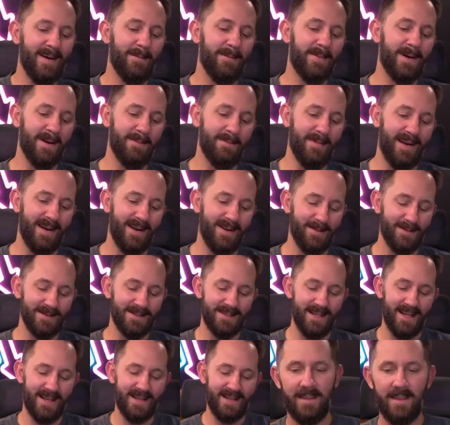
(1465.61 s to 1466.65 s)
But Amanda
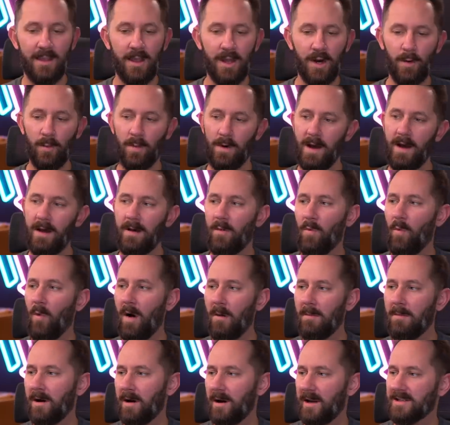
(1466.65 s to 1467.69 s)
was like, you know what?
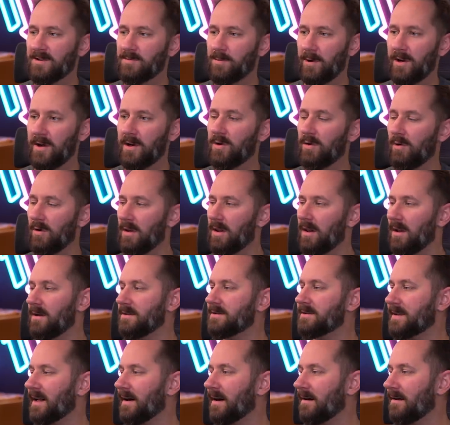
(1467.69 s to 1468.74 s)
Walmart has pretty cool
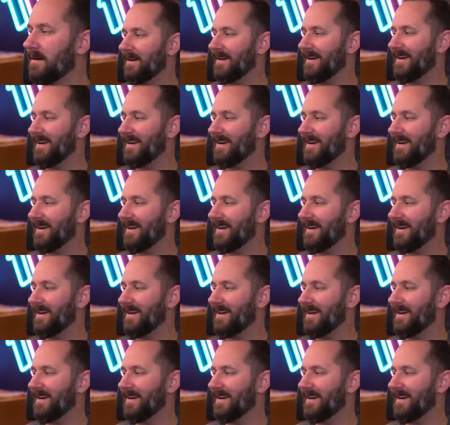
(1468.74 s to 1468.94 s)
clothes now.